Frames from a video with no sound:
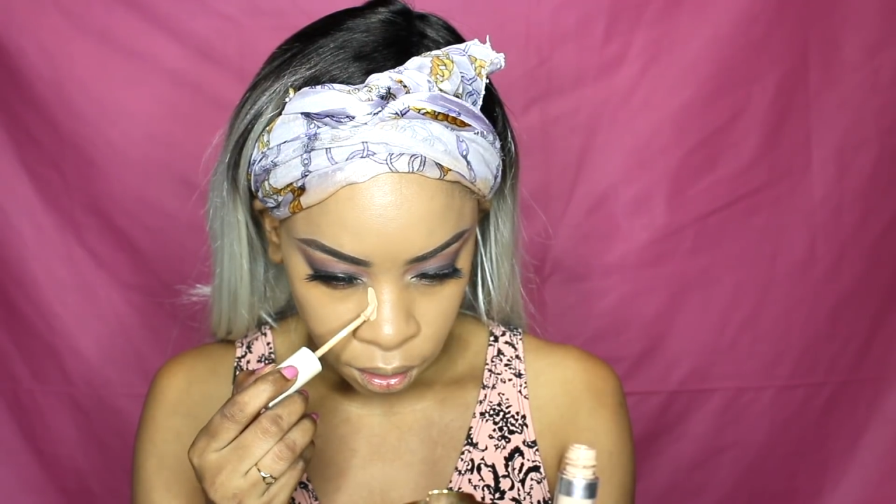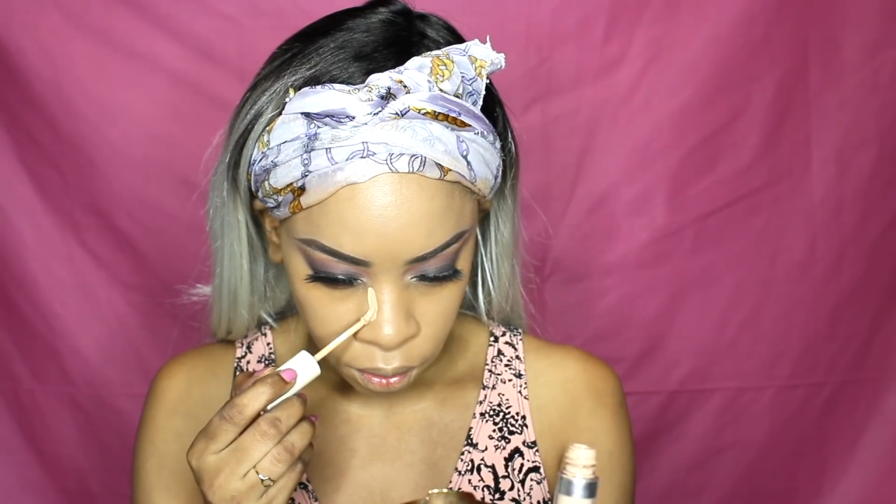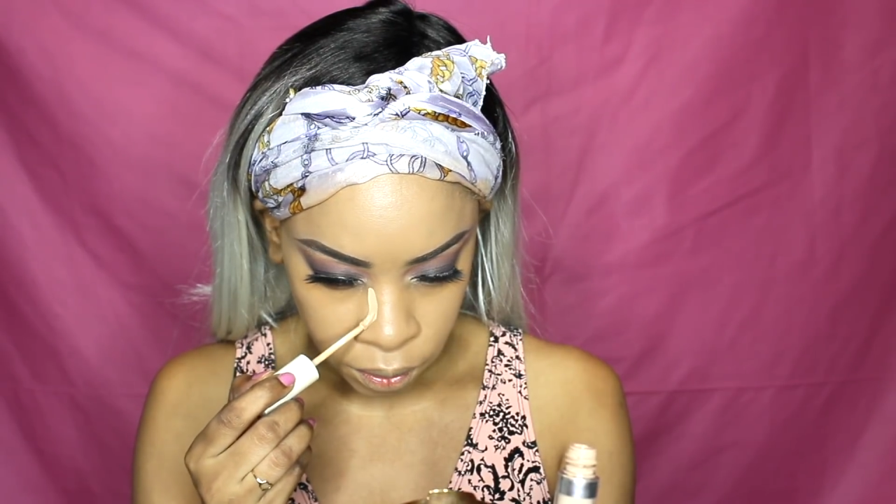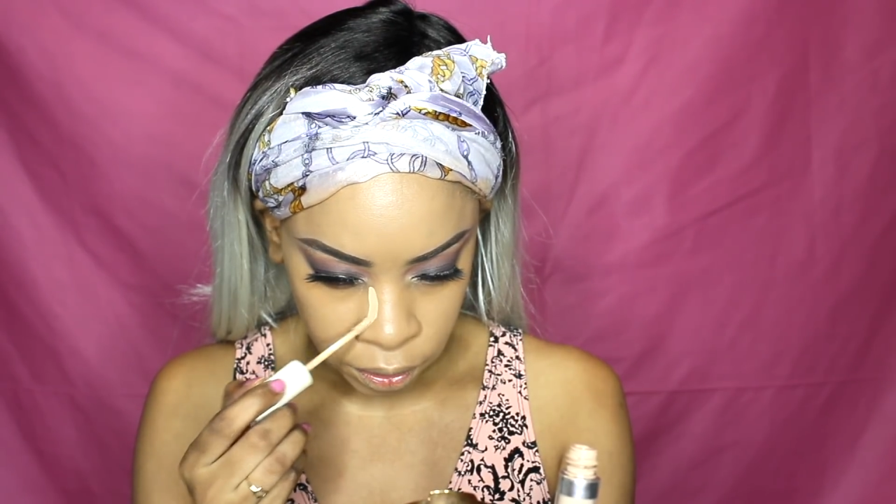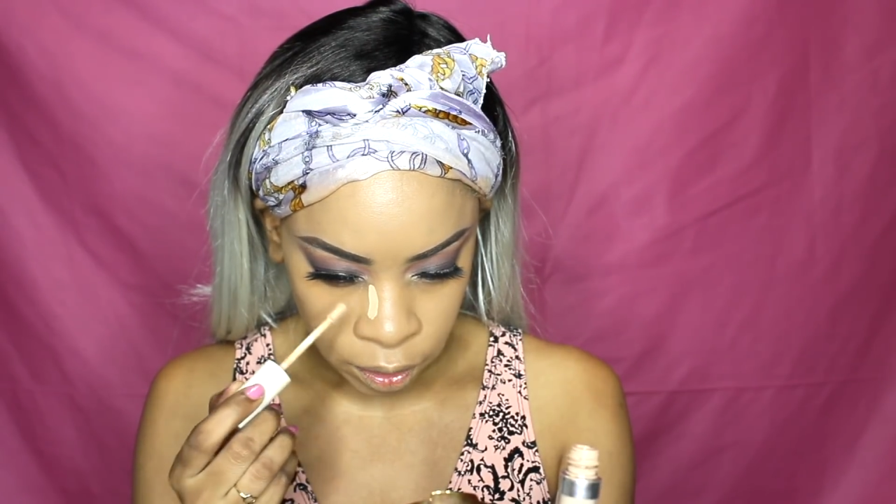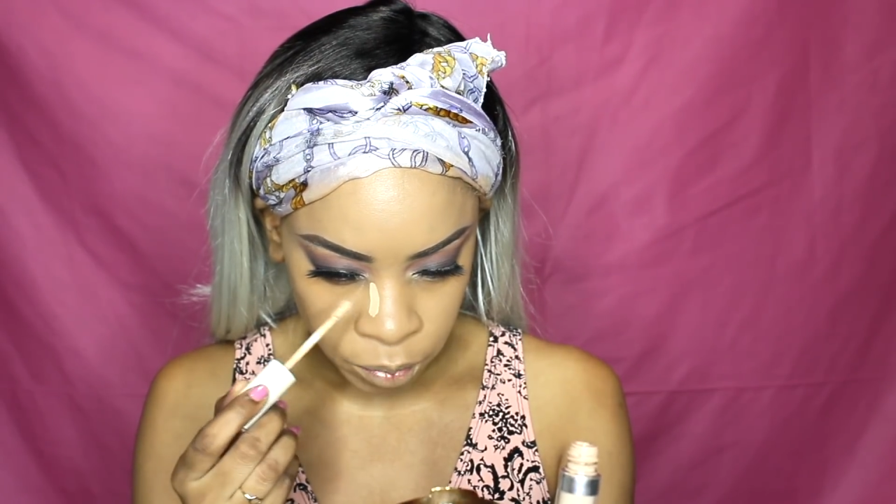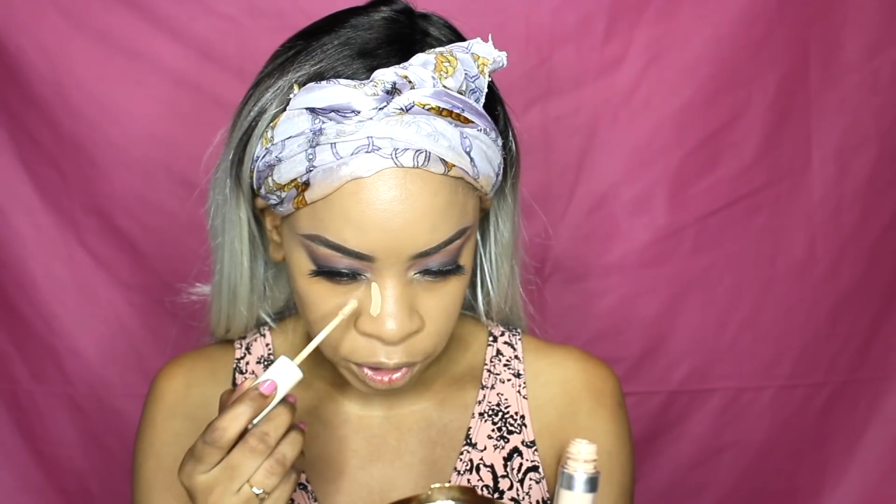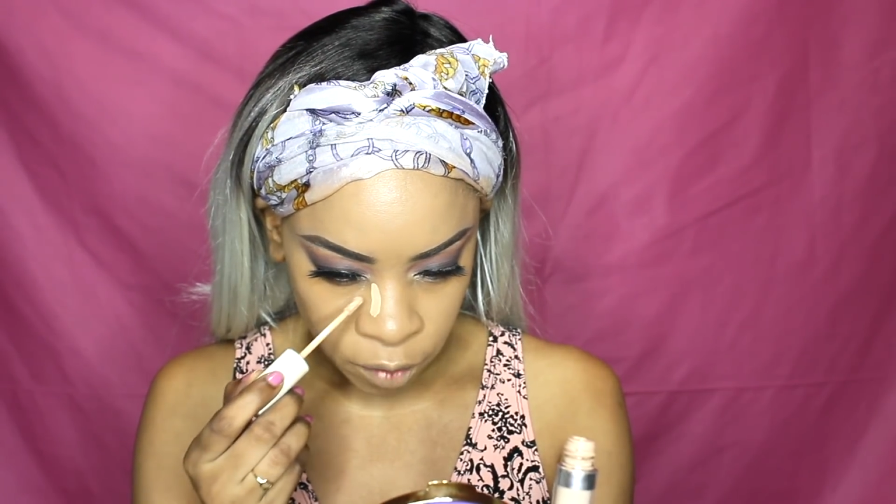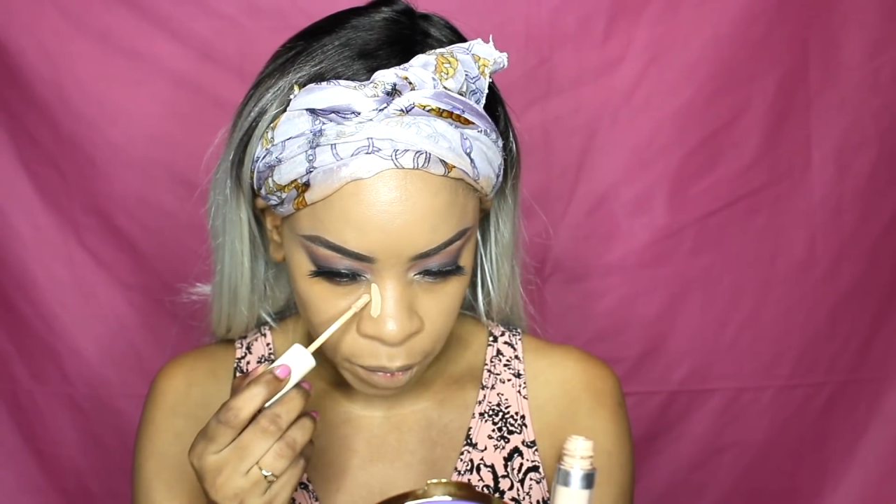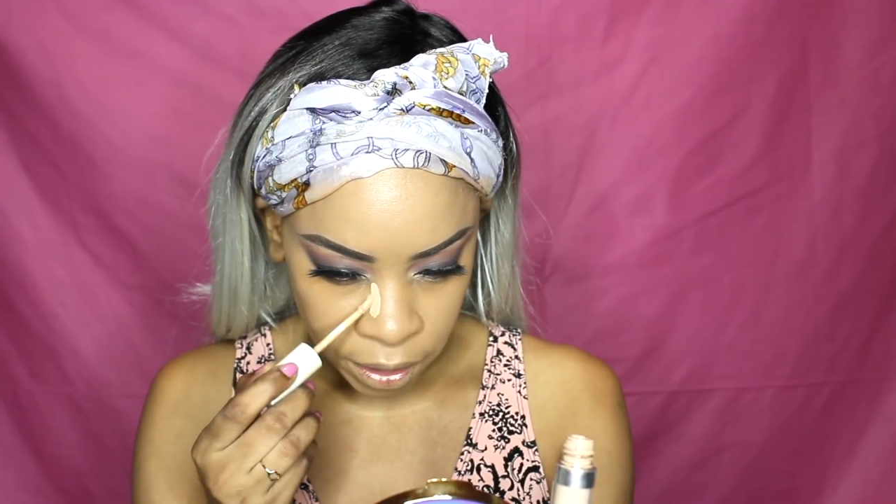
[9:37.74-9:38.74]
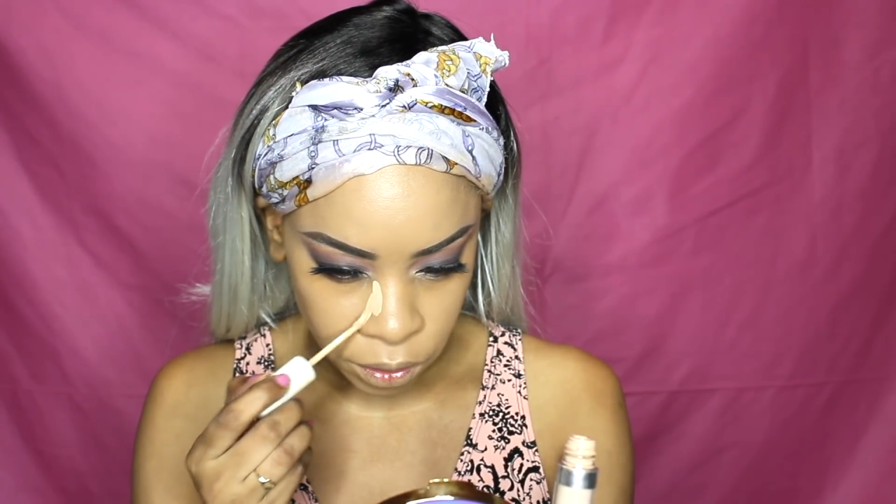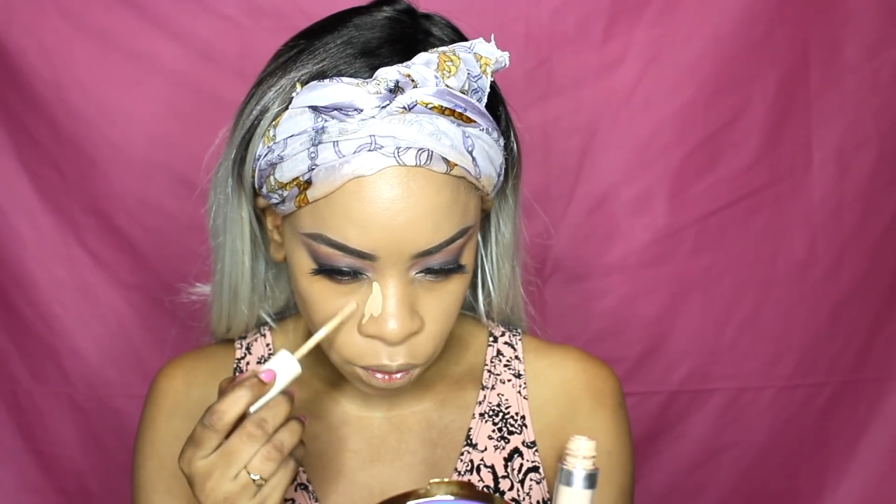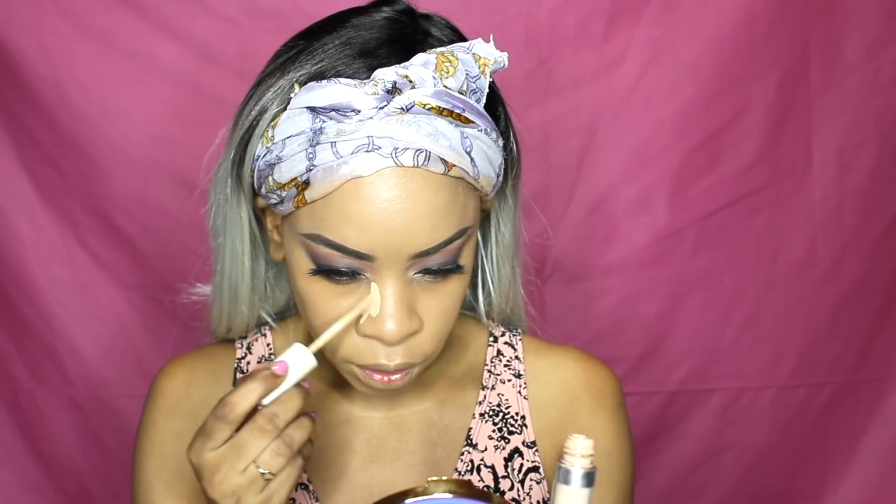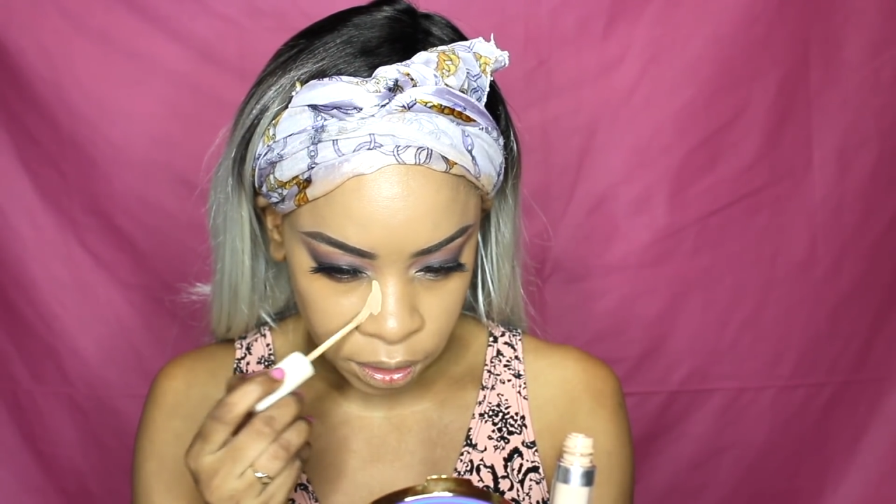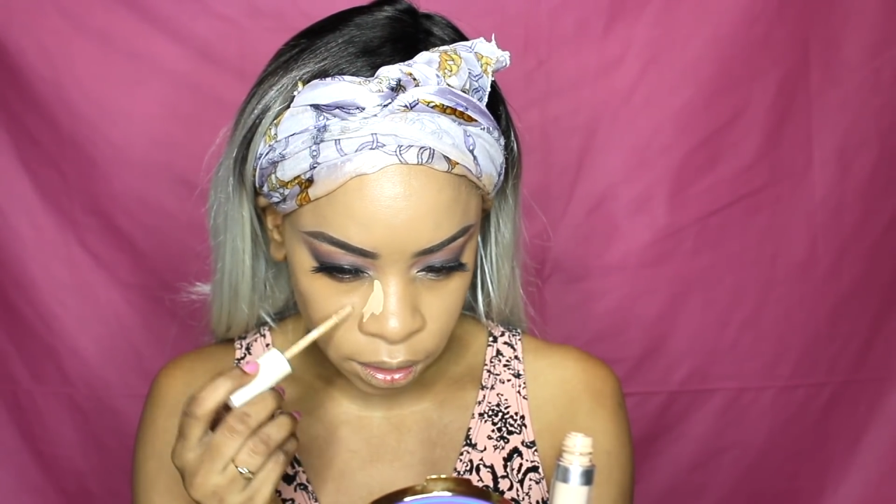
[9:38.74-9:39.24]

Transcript: close to the bridge of my nose,